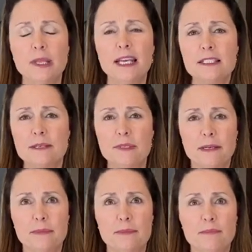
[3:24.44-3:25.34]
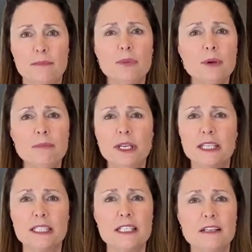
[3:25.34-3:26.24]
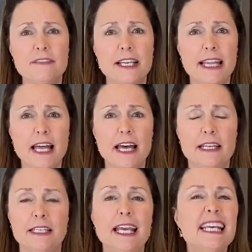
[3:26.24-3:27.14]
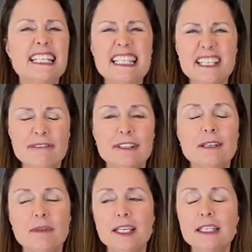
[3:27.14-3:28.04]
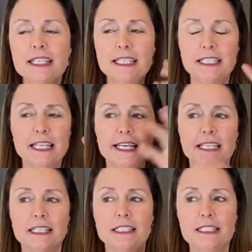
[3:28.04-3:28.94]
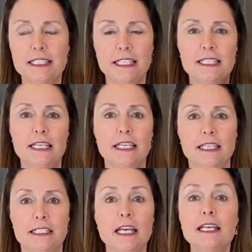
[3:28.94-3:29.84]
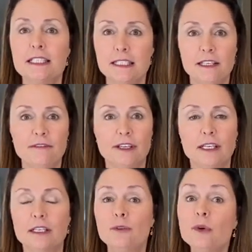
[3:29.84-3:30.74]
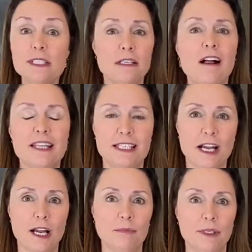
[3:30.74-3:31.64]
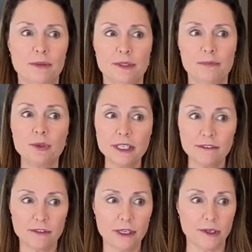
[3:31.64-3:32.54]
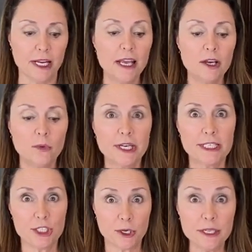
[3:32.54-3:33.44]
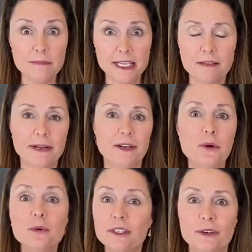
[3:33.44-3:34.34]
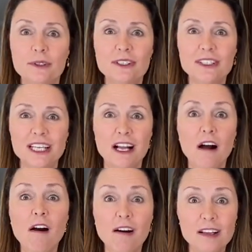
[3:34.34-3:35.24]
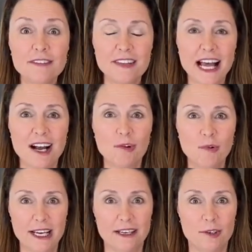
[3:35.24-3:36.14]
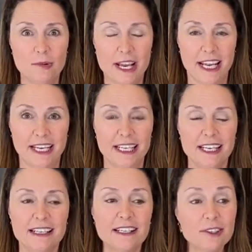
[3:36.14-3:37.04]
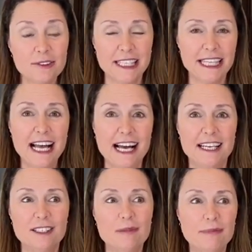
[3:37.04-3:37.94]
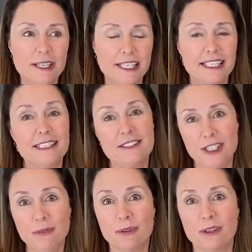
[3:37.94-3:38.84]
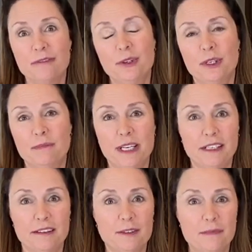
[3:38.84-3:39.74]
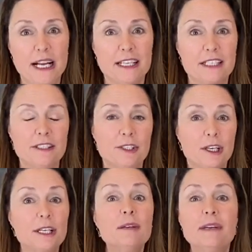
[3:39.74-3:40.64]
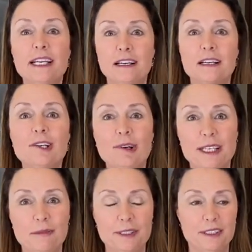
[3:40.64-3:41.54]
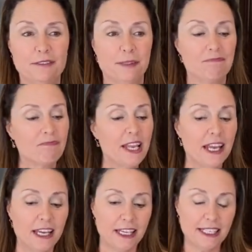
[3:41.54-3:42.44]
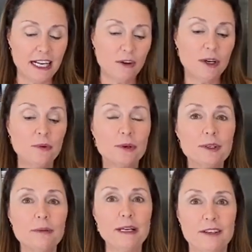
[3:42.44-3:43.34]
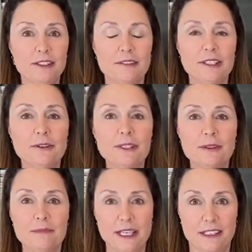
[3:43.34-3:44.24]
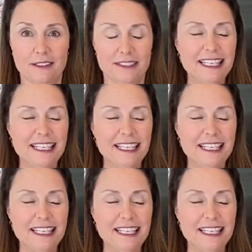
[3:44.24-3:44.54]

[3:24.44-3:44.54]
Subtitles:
sometimes burping and stuff like that, and sniffling, mainly like sneezing and sniffing. And it wasn't all the time, but it was pretty frequent. When I started making my own yogurt, all of that went away. Not only that, but it's cheaper if you can make your own batch because you're gonna make quite a bit of it. Now, a word about your yogurt maker.